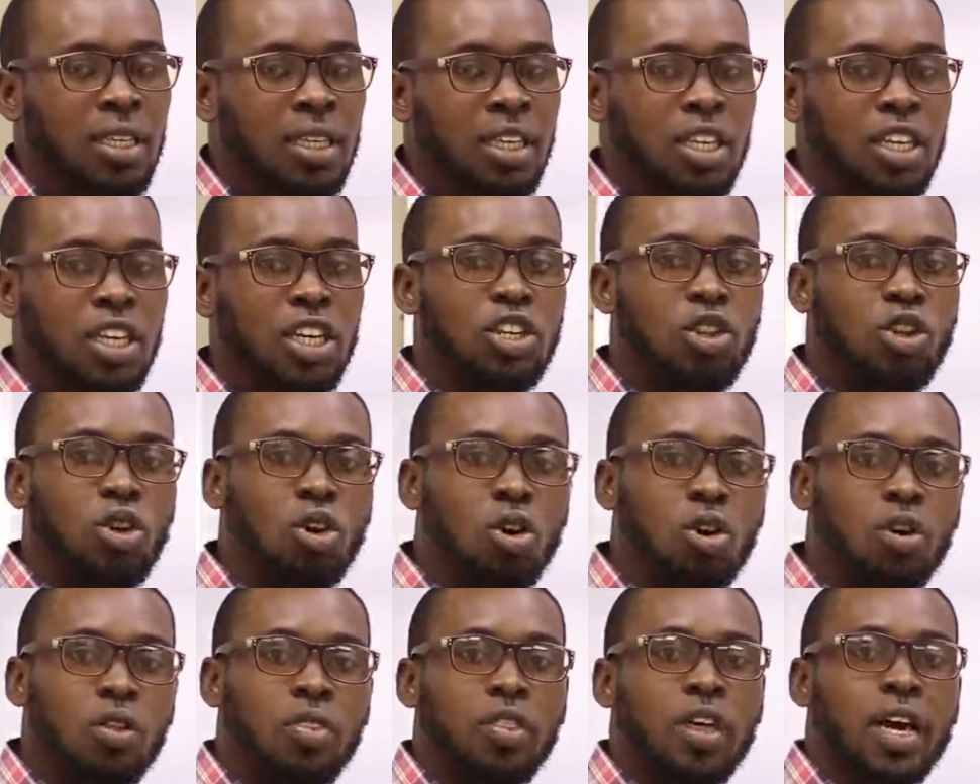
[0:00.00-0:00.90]
in
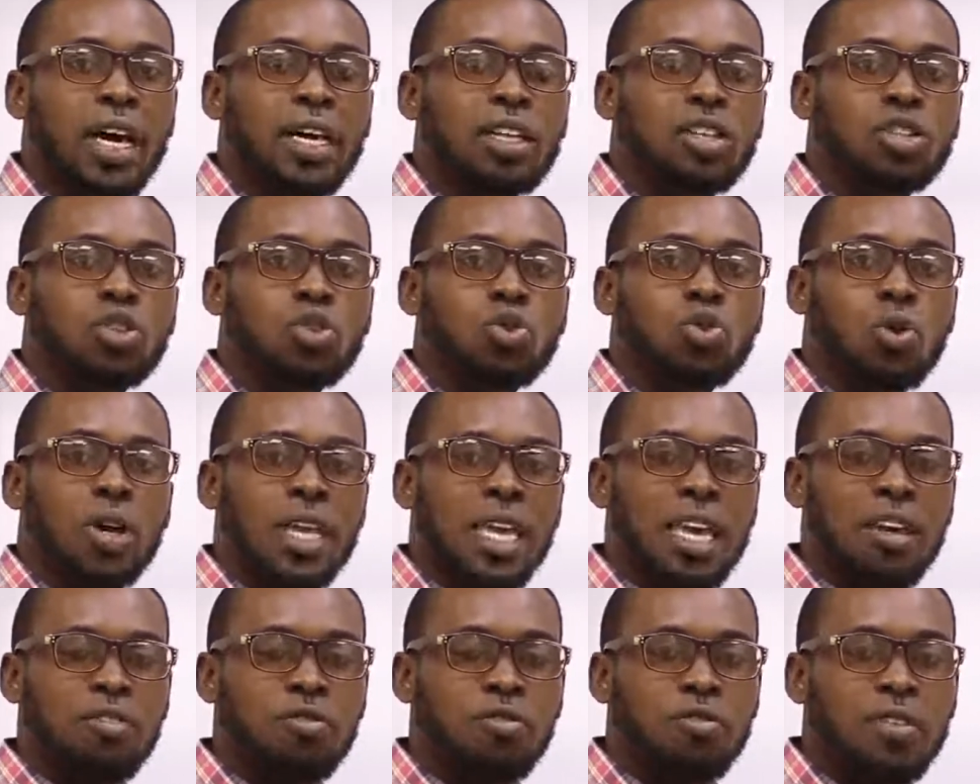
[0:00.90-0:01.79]
order to
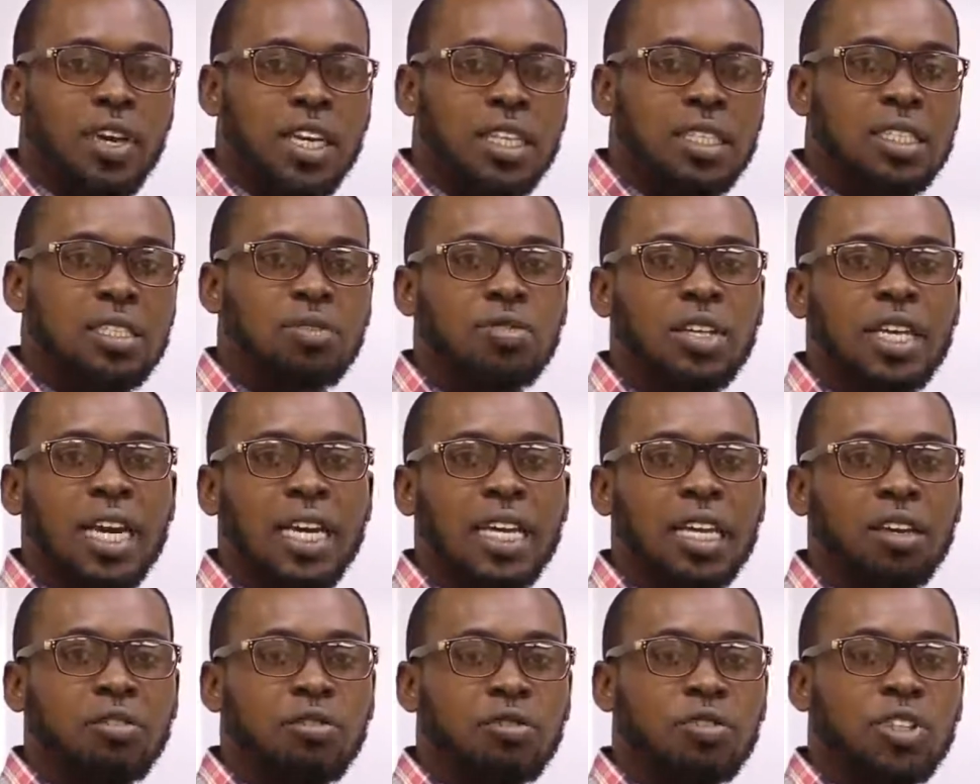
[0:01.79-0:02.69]
effectively and
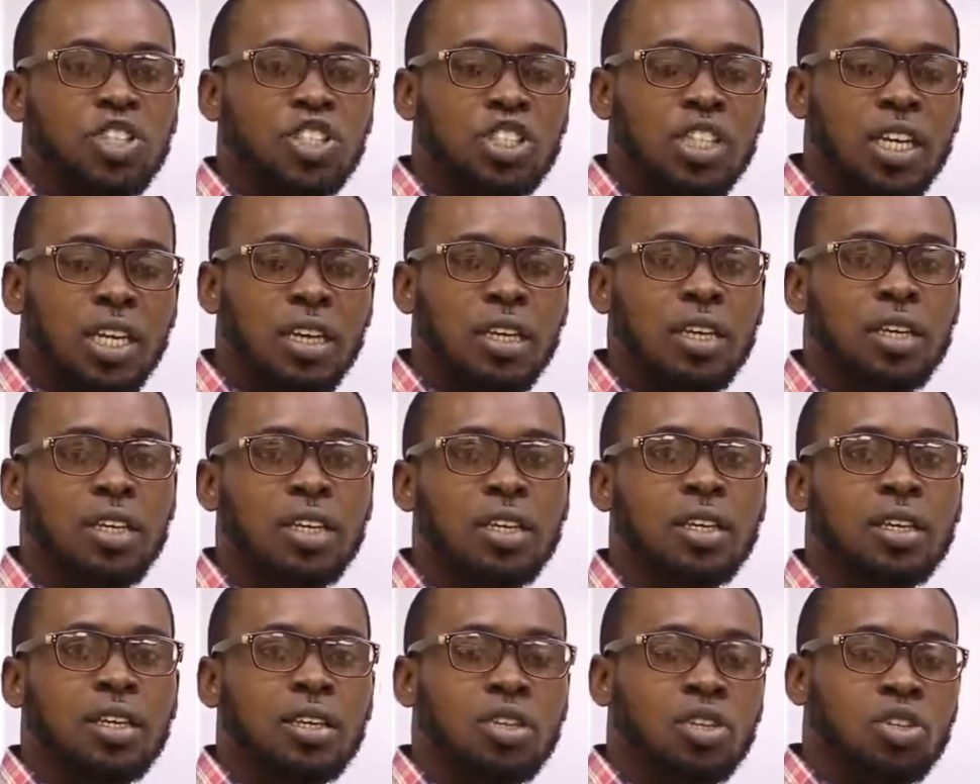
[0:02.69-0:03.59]
efficiently
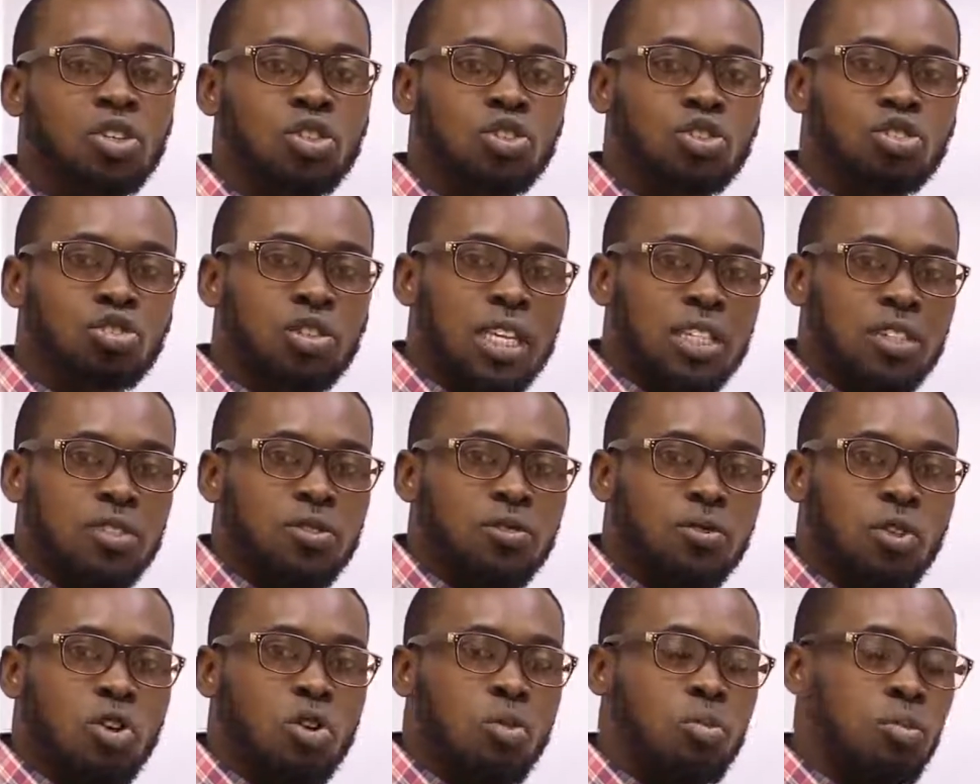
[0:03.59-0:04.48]

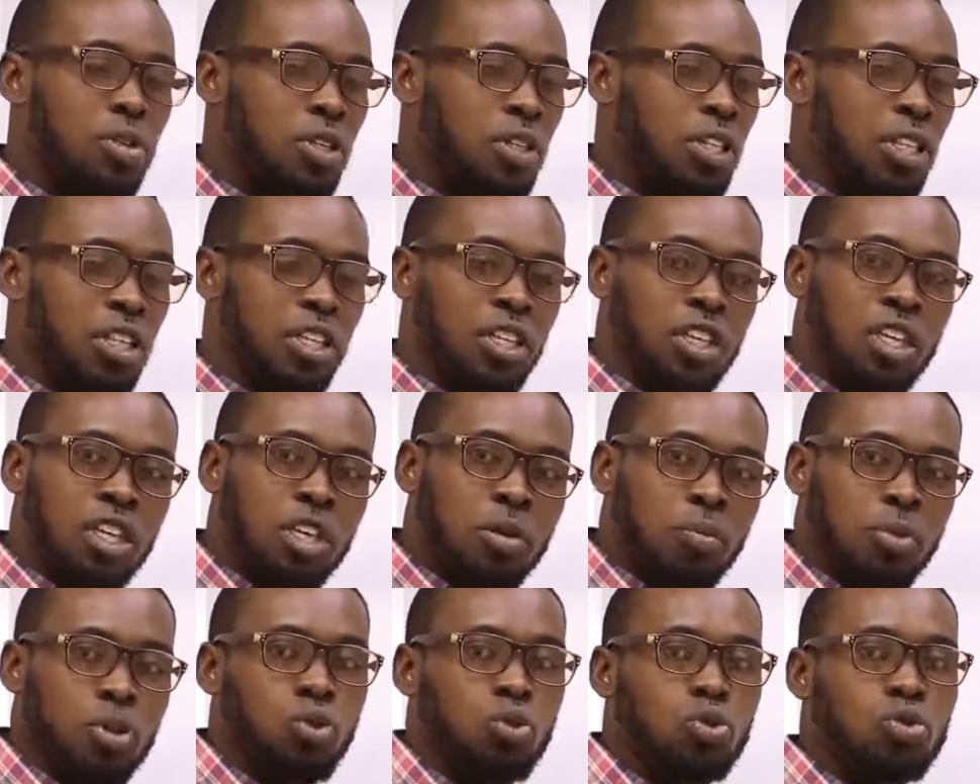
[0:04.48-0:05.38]
transform the
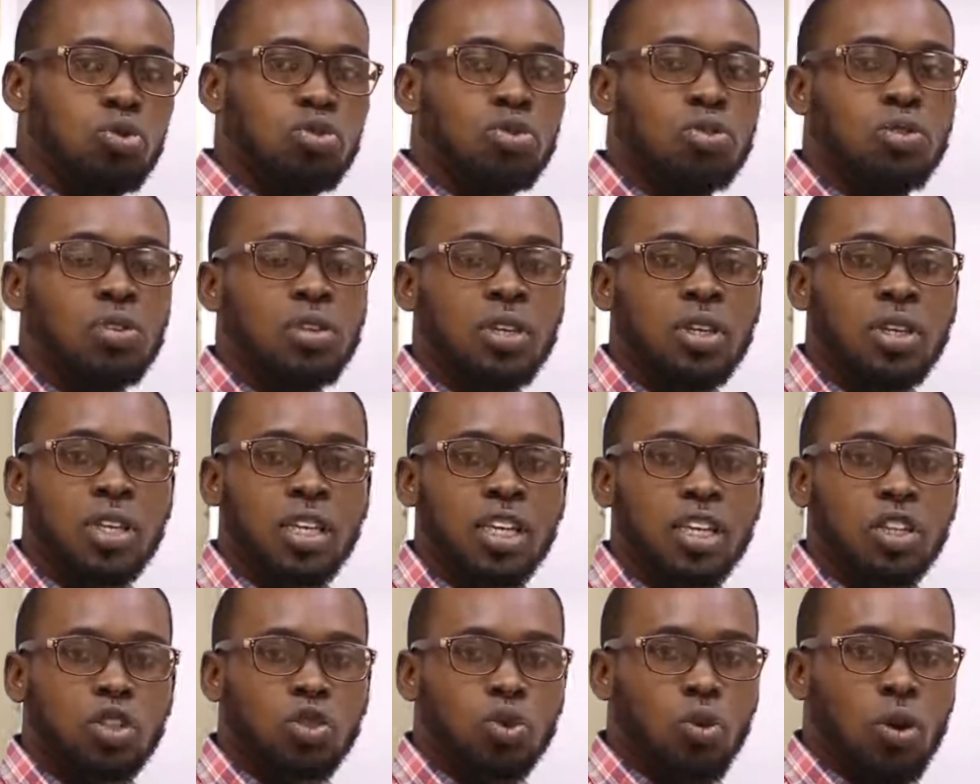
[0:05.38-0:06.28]
inputs
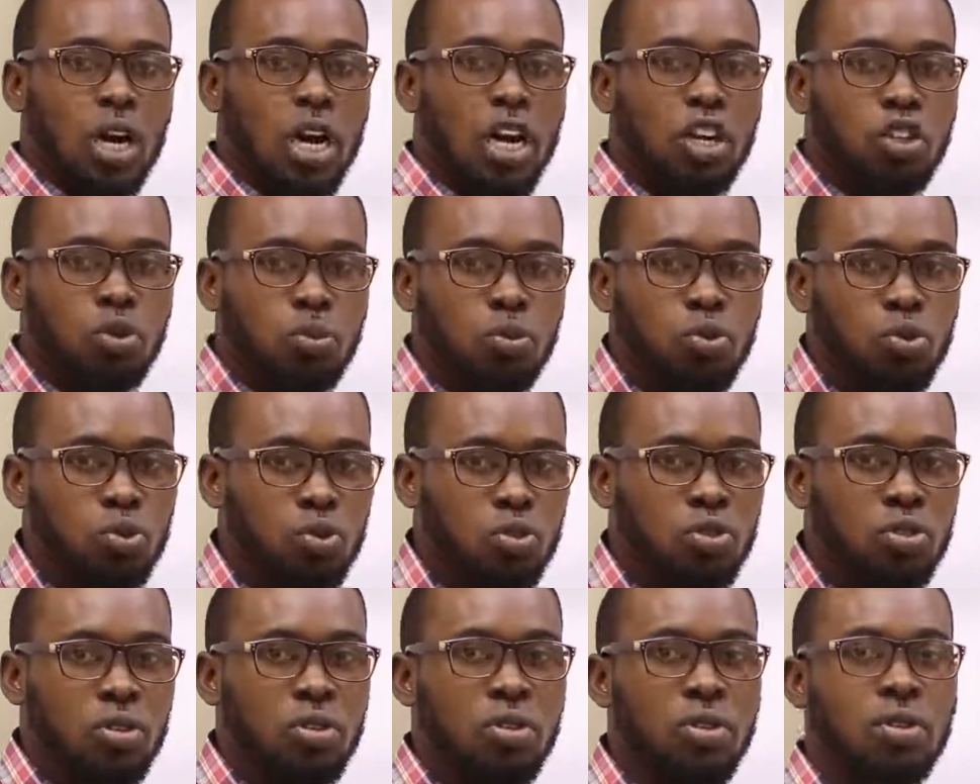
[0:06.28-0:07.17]
into
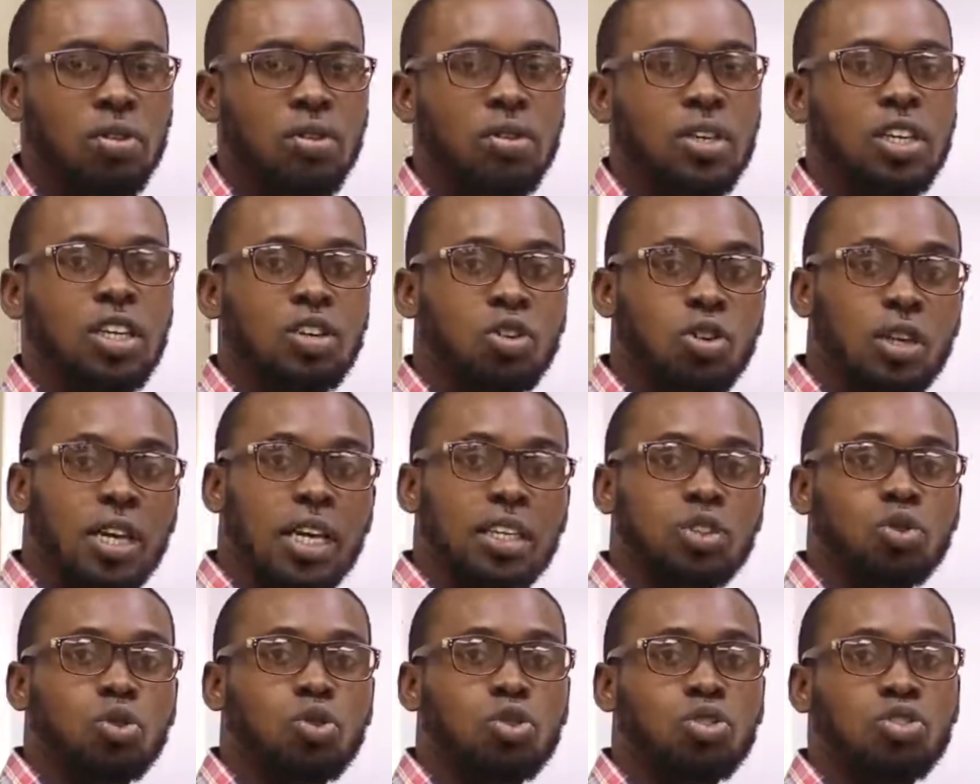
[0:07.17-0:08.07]
outputs in order
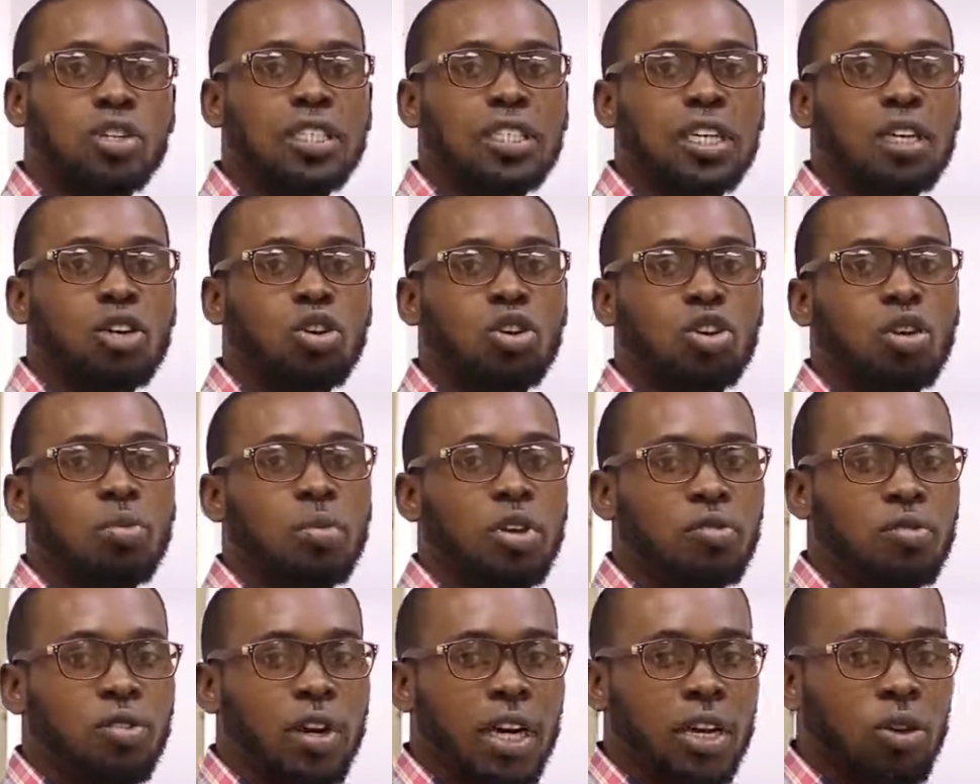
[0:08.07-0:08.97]
to create economic
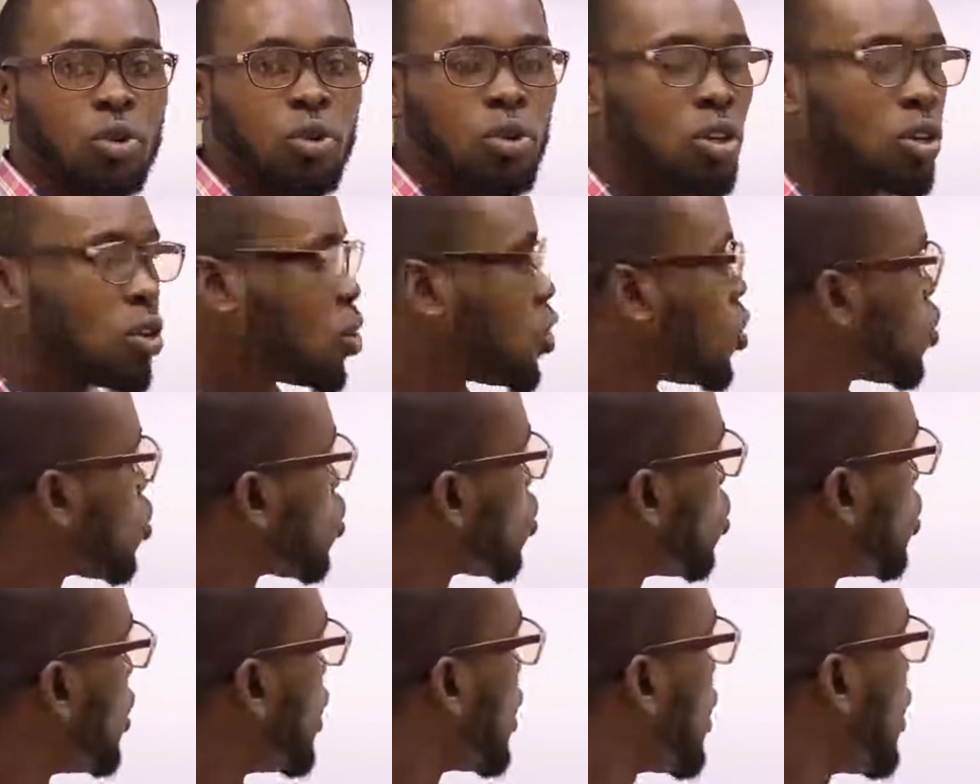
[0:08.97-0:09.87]
value. So
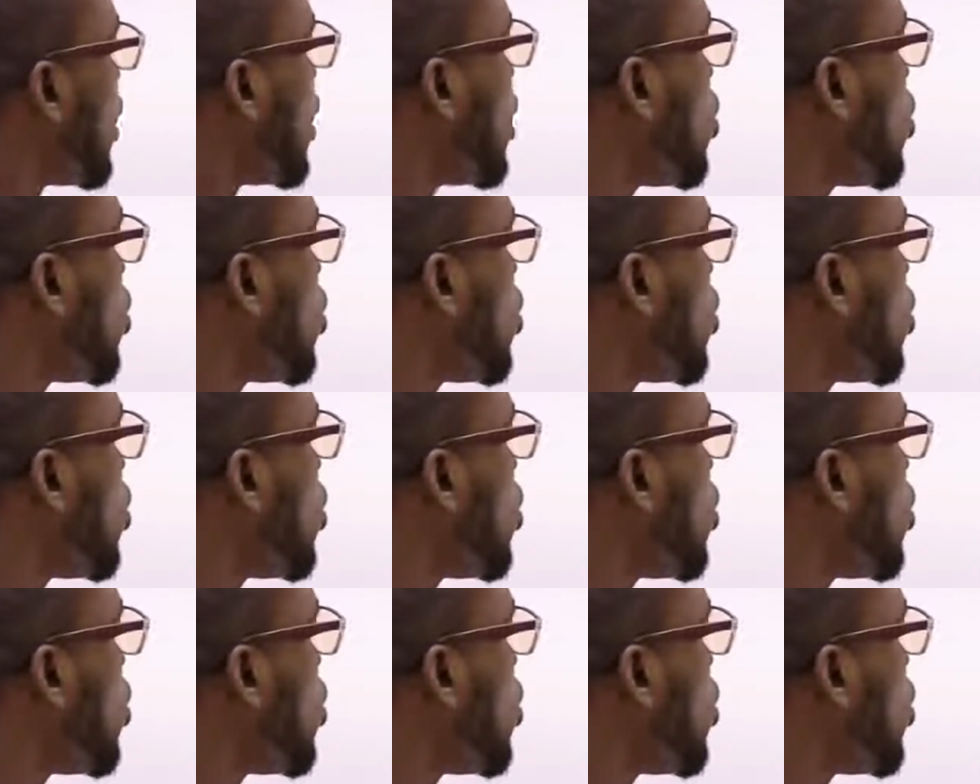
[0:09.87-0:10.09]
the key